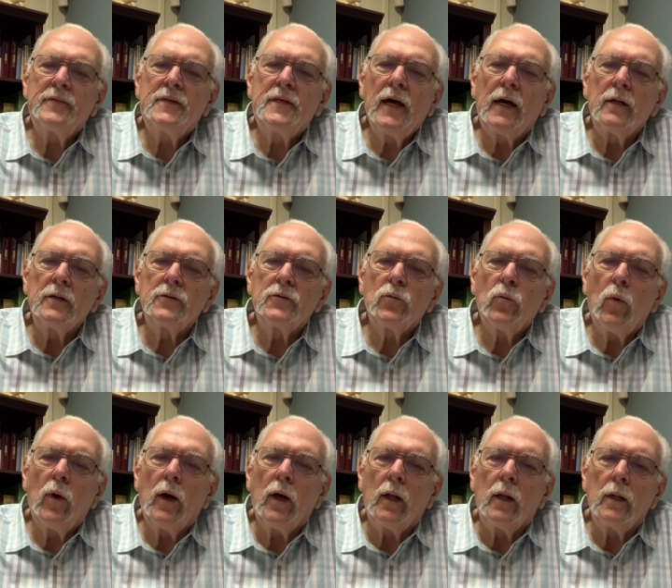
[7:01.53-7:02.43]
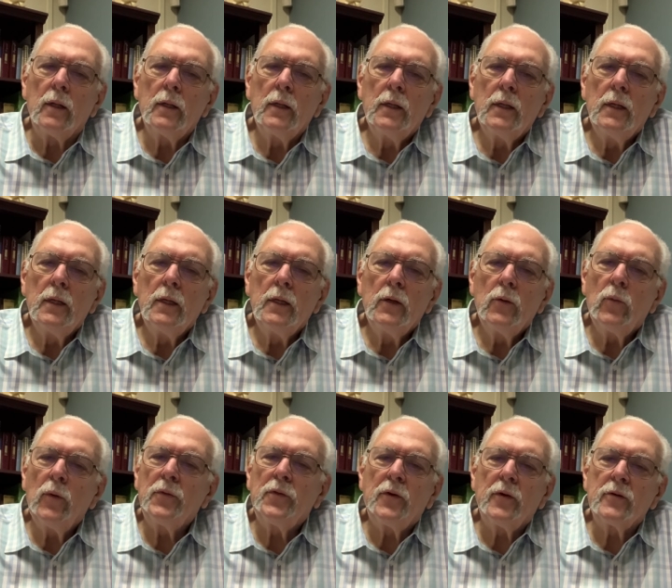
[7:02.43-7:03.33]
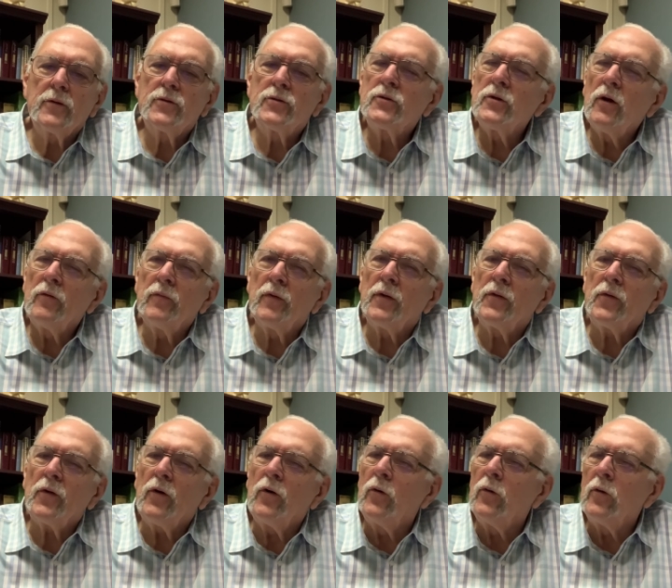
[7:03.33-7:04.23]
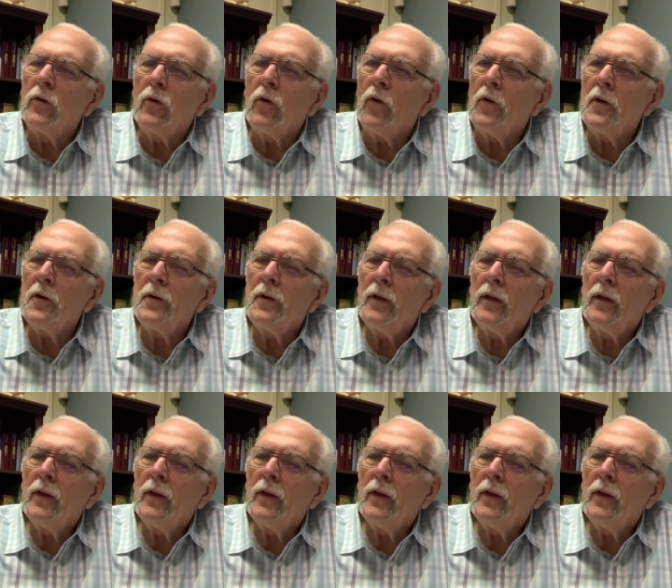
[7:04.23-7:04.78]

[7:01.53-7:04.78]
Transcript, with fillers: dealt well with your servant, O Lord.